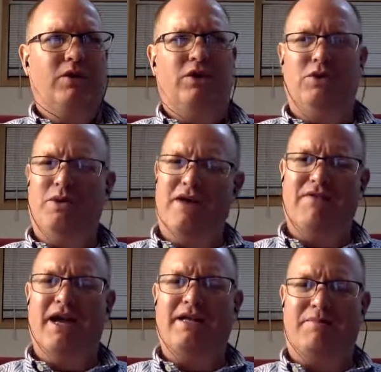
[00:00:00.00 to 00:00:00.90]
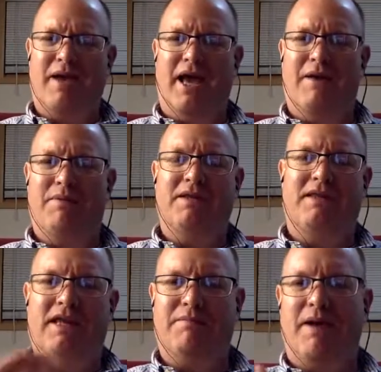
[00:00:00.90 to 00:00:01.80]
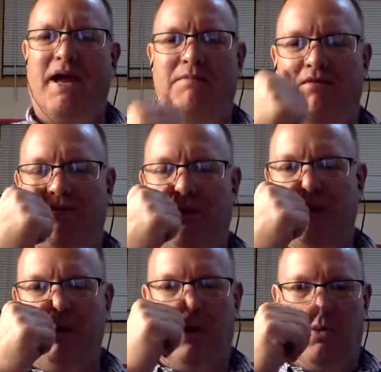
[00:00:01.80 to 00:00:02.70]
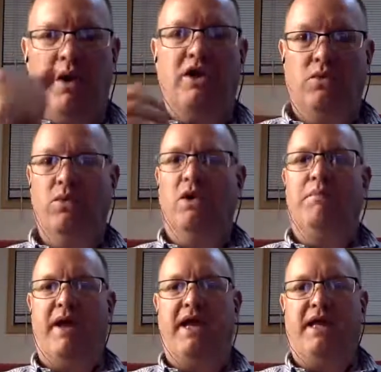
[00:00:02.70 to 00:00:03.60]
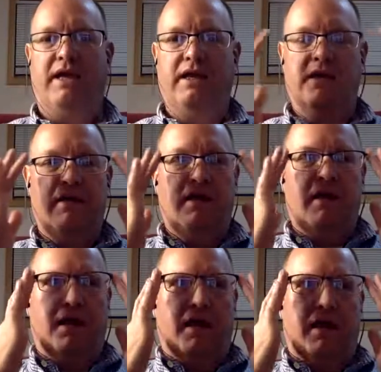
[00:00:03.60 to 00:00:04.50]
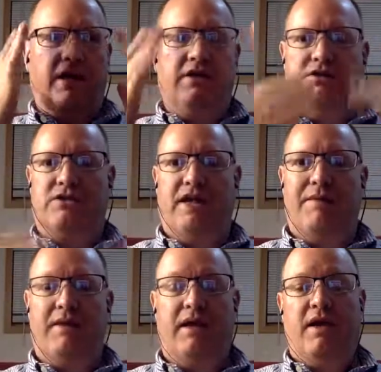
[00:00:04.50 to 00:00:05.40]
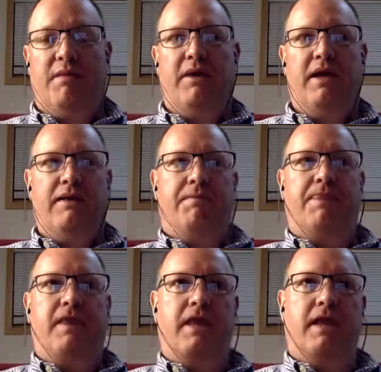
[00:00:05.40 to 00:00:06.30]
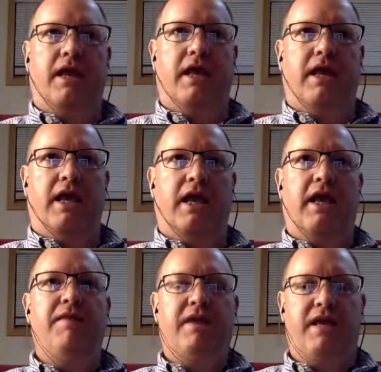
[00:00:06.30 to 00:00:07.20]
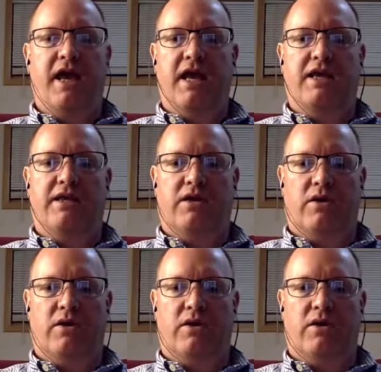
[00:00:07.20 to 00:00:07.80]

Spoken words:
you never had to pay, but think back before Google what you were paying, and you're still not paying. But in the end,